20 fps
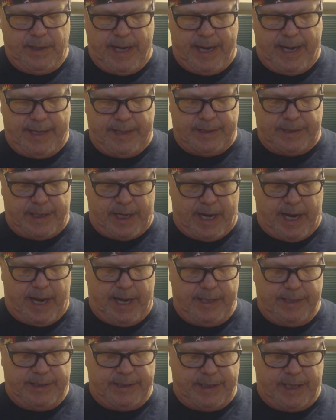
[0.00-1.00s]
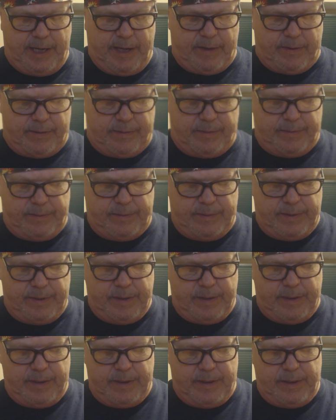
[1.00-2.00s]
That is odd as hell.
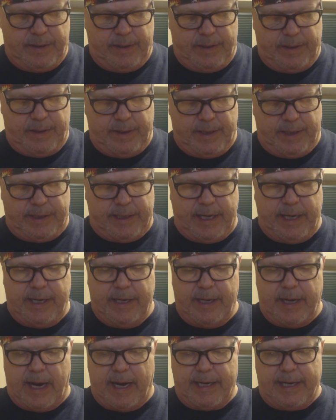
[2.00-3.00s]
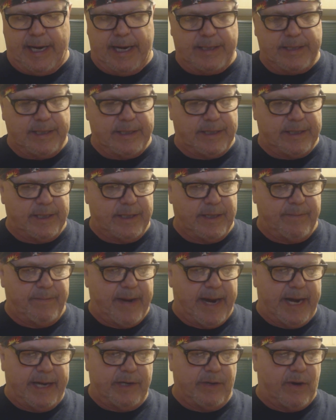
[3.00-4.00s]
That they didn't. I guess it's in the
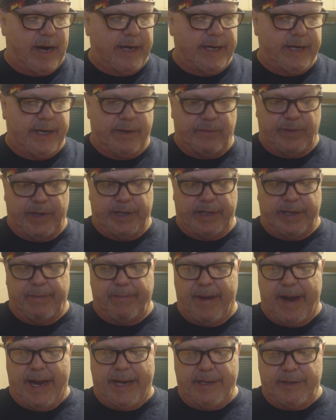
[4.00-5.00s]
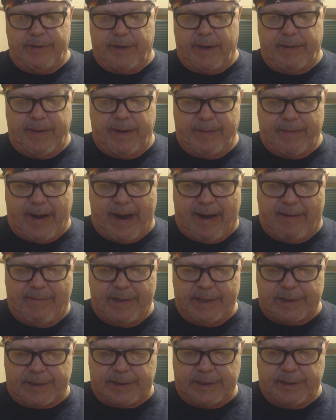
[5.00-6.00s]
manual. I didn't read the manual. I mean,
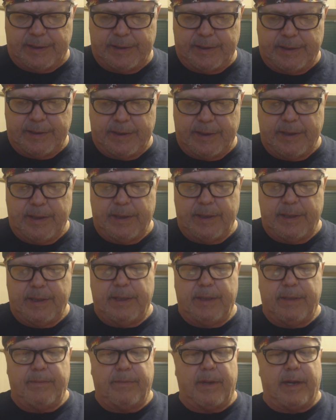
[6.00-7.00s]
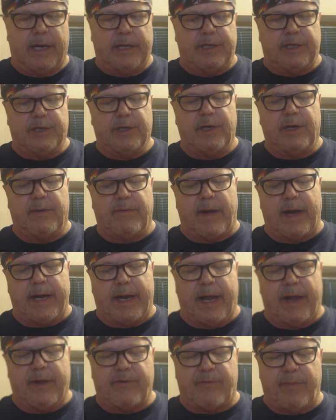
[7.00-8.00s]
obviously, but I should have. I
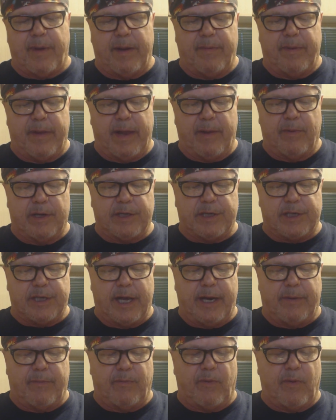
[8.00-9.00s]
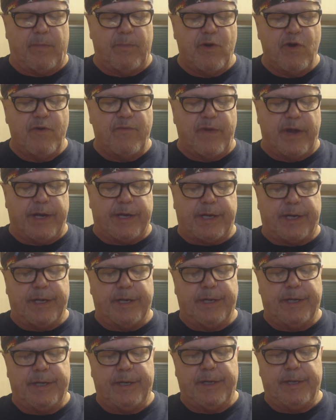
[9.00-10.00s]
guess maybe they would have said it. Remove it.
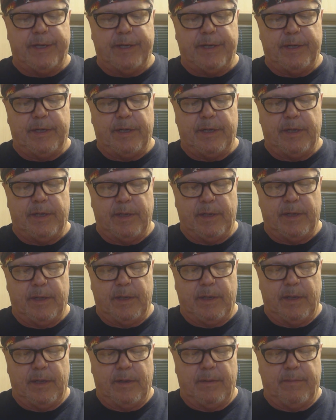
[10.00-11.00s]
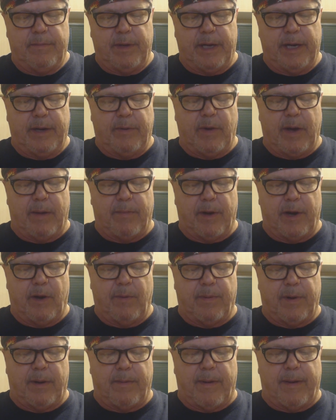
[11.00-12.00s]
But anyway, I'm gonna
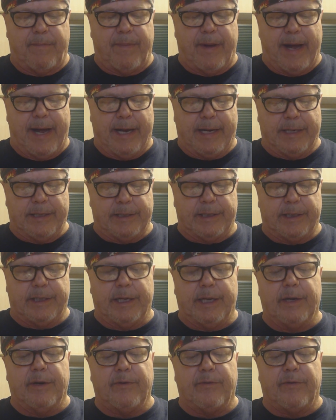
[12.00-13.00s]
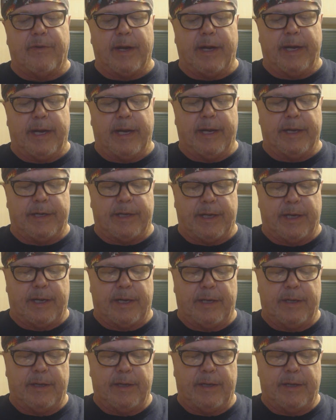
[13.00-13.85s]
open up my packaging here so I can get